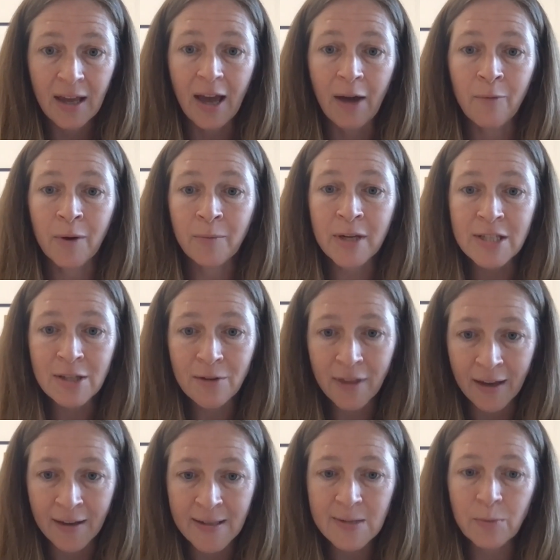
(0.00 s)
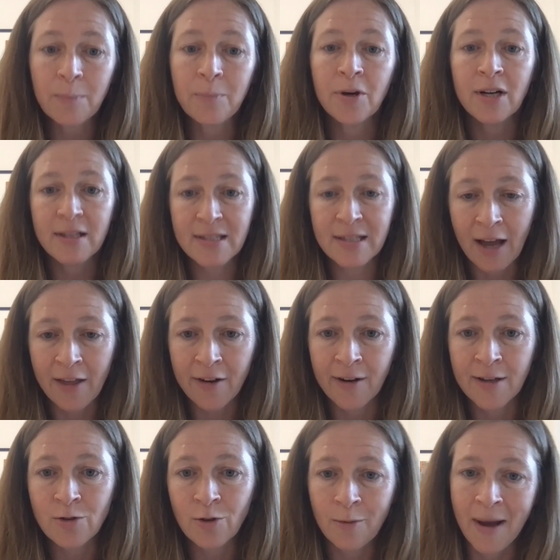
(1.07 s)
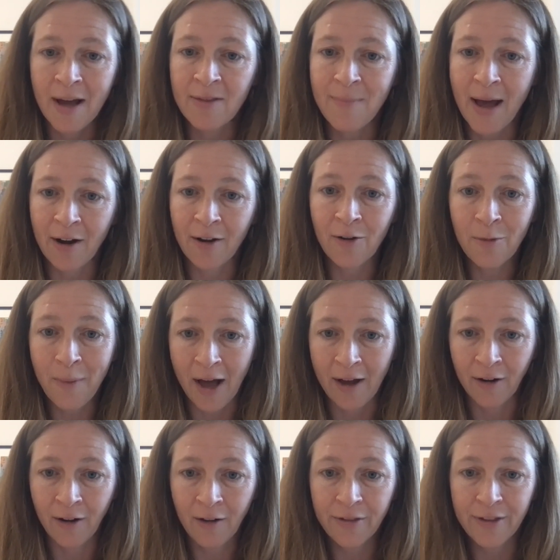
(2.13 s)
And when we do this, we put it together into a mathematical model